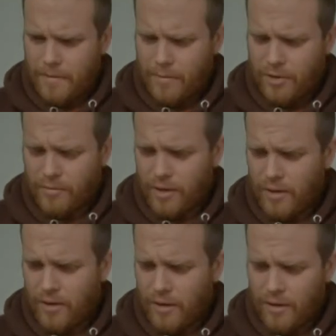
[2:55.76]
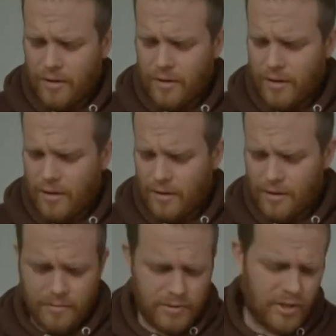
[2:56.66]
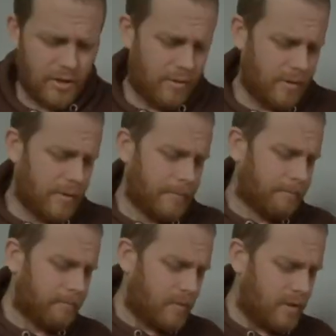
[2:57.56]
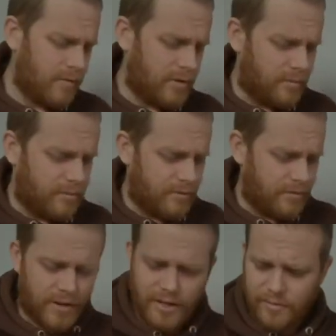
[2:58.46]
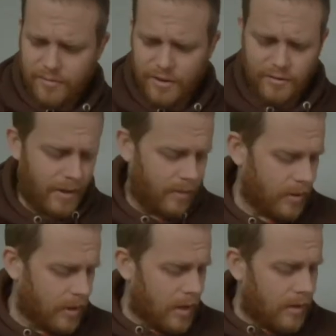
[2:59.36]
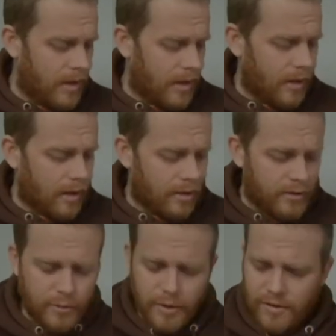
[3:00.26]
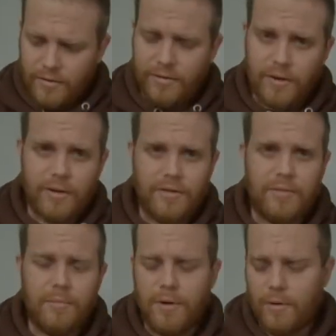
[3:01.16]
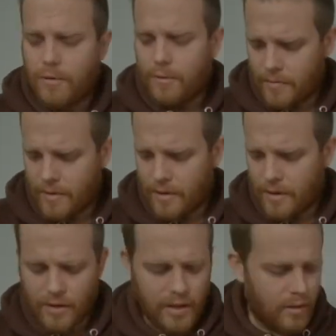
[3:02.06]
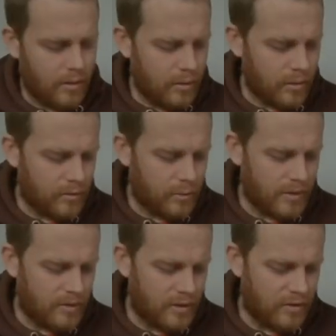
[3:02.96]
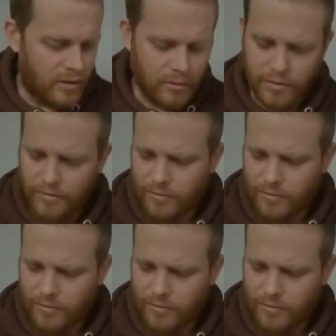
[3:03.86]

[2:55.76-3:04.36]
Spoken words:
which I really like. So, give you some facts and figures about them. They are a 25 mil in the heel, 22 in the